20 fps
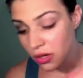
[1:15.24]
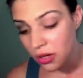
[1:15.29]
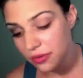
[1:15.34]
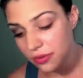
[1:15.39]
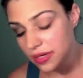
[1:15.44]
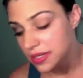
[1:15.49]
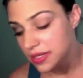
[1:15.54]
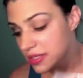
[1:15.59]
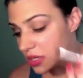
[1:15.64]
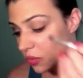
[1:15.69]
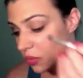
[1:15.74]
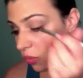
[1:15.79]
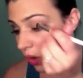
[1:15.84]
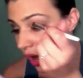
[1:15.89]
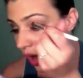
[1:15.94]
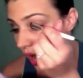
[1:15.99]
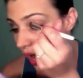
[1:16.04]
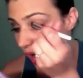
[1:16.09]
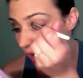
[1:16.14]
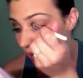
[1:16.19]
The reason
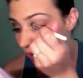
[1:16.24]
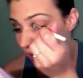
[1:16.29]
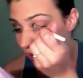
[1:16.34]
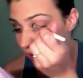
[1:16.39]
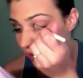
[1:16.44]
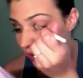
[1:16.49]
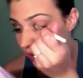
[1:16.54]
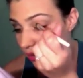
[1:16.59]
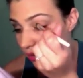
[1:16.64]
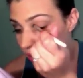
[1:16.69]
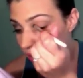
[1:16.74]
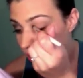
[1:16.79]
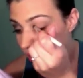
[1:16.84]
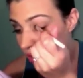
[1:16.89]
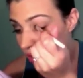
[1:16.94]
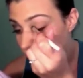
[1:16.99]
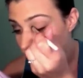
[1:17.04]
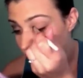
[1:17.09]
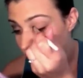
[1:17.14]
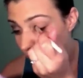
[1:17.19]
why
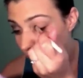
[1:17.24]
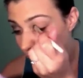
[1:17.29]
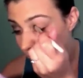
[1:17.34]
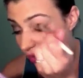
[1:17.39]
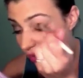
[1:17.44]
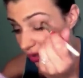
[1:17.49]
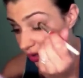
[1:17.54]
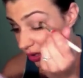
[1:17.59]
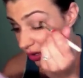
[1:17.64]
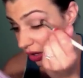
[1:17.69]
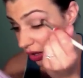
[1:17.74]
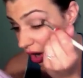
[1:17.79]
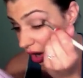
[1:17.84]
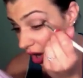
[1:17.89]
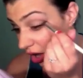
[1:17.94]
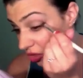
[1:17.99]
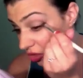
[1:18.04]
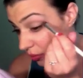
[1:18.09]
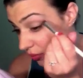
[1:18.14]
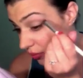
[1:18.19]
you might look
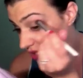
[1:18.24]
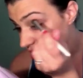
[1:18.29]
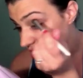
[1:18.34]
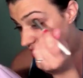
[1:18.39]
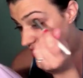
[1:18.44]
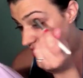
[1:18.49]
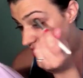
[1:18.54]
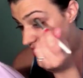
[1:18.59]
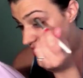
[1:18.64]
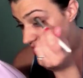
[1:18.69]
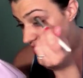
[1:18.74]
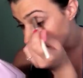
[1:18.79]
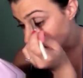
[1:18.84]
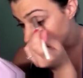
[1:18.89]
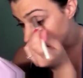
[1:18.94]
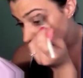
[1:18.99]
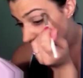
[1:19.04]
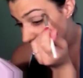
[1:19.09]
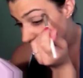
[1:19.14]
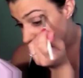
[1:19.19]
goth when you do
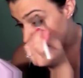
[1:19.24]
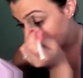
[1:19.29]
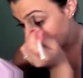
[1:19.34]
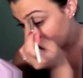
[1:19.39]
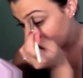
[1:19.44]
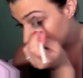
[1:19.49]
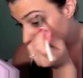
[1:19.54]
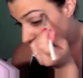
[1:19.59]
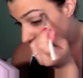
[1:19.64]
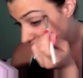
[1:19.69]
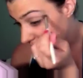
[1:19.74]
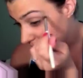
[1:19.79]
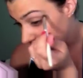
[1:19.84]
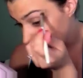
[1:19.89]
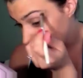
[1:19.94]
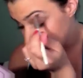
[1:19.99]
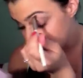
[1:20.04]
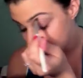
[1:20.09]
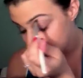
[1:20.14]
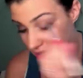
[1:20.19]
your makeup
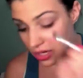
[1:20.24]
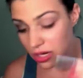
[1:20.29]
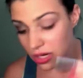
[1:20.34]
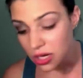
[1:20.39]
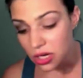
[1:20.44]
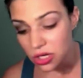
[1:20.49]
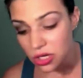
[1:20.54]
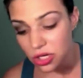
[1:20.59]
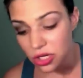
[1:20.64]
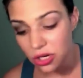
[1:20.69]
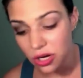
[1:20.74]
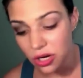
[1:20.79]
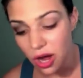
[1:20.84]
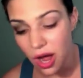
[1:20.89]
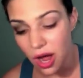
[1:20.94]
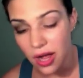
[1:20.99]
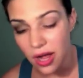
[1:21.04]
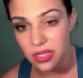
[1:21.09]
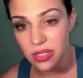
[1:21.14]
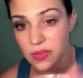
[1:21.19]
is you're
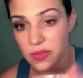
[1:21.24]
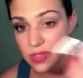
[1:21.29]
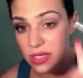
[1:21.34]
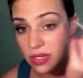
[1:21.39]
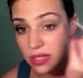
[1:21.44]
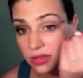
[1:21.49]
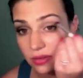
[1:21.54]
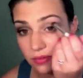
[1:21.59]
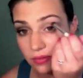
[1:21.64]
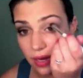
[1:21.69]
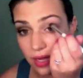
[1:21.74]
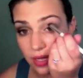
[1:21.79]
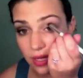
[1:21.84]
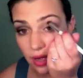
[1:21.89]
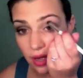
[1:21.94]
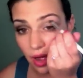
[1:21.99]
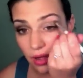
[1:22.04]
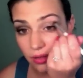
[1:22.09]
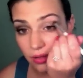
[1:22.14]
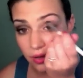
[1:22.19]
not using the right
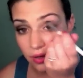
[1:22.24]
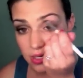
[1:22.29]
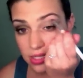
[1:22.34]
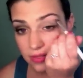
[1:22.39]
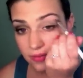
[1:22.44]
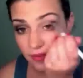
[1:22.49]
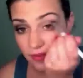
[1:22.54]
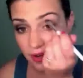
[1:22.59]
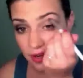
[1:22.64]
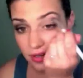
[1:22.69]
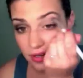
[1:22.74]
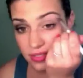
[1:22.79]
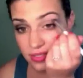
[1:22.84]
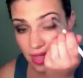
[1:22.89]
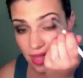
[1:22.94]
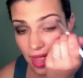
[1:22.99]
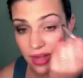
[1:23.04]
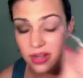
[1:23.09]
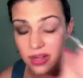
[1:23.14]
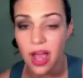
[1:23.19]
colors for your
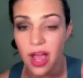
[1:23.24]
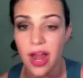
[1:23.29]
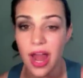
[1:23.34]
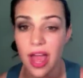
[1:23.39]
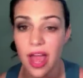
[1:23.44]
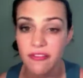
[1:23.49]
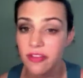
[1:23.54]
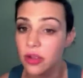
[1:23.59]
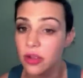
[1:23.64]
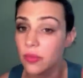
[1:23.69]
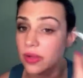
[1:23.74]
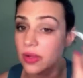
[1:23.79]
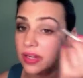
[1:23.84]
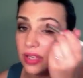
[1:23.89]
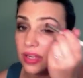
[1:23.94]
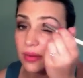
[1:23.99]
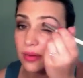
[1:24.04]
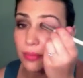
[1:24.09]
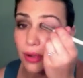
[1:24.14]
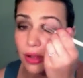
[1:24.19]
skin. Not everyone
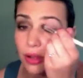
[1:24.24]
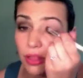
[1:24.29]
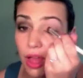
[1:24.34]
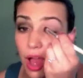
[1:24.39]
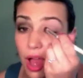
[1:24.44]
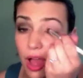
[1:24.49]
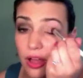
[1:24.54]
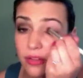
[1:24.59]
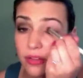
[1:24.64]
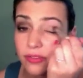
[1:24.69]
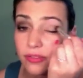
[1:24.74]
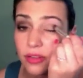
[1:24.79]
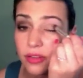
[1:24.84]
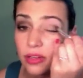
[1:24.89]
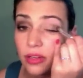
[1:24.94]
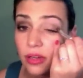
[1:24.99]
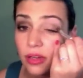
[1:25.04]
can pull off,